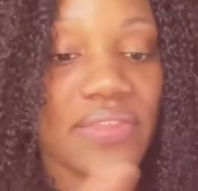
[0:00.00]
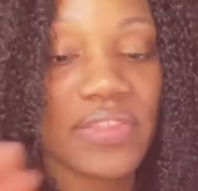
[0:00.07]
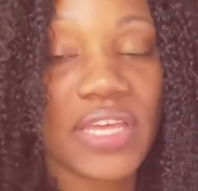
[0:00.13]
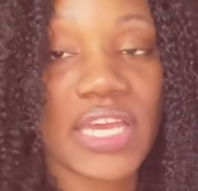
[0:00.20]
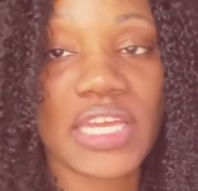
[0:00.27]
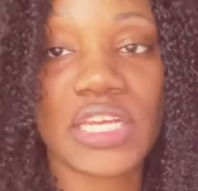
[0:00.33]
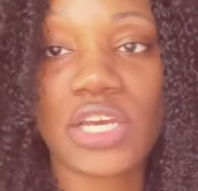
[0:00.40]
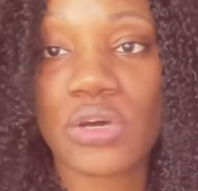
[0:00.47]

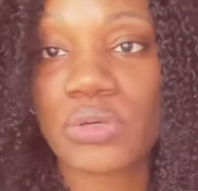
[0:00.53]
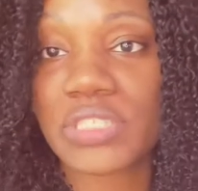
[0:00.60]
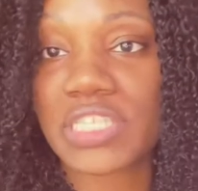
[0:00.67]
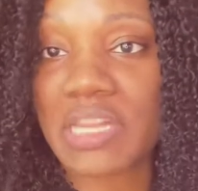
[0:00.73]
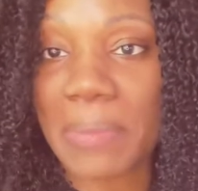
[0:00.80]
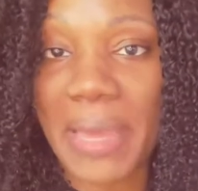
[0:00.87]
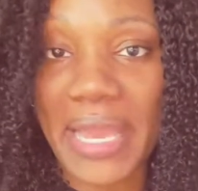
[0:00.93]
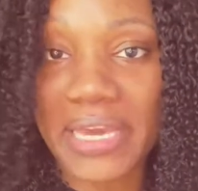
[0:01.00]
then go to the
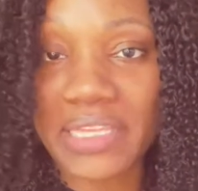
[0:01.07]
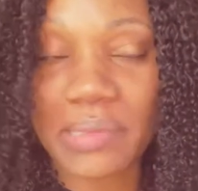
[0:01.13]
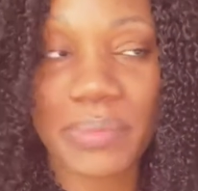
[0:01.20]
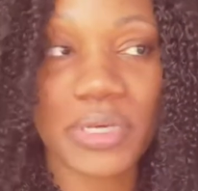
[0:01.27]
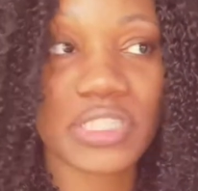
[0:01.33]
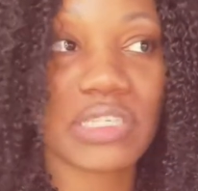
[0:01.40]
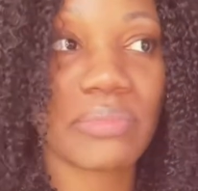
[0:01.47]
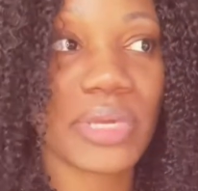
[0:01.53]
back of the
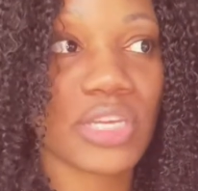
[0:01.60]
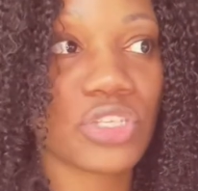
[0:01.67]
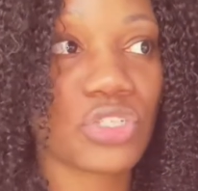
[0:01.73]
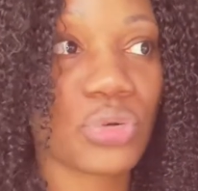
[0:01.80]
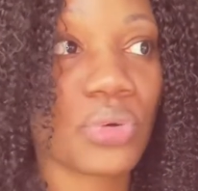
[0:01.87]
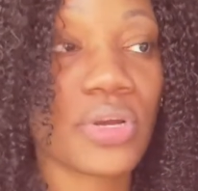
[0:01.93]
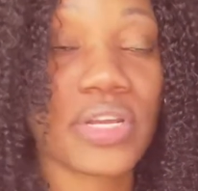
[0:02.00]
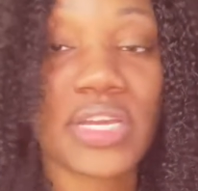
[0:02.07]
book to make
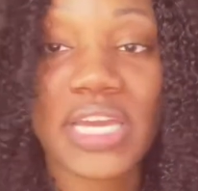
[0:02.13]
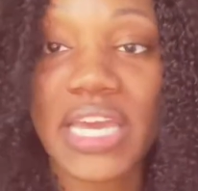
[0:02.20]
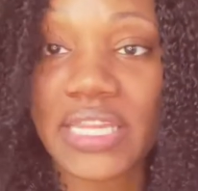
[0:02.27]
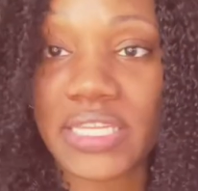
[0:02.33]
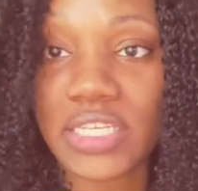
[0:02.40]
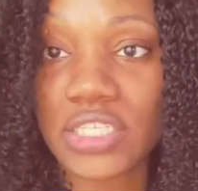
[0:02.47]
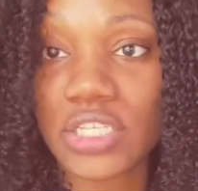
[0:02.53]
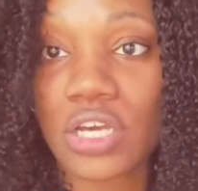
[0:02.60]
sure can
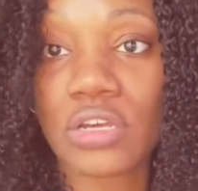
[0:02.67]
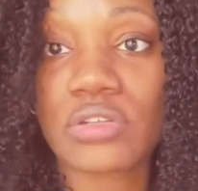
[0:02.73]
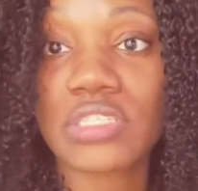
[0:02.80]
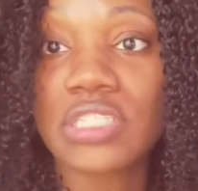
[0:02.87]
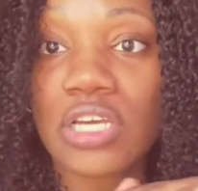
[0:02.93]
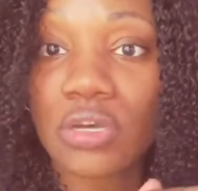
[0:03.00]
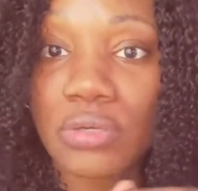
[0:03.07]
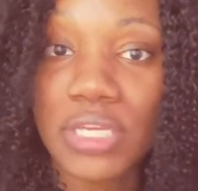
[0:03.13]
these codes
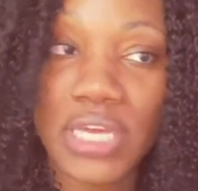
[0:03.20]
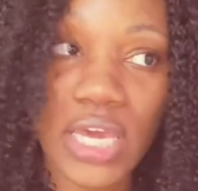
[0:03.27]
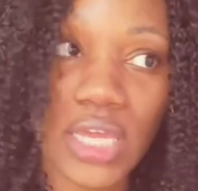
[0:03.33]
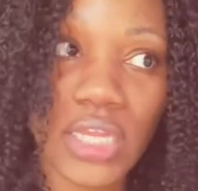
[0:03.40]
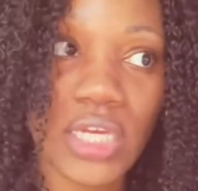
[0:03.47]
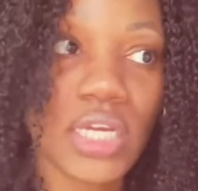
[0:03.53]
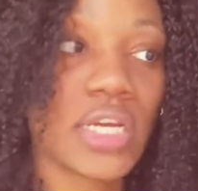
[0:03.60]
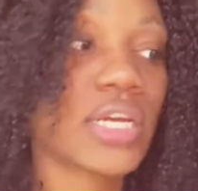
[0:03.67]
go
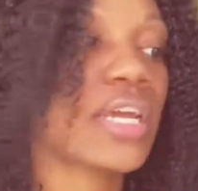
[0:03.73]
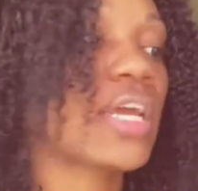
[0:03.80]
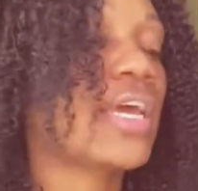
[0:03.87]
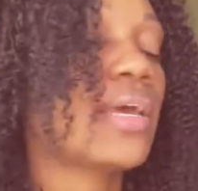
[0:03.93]
together.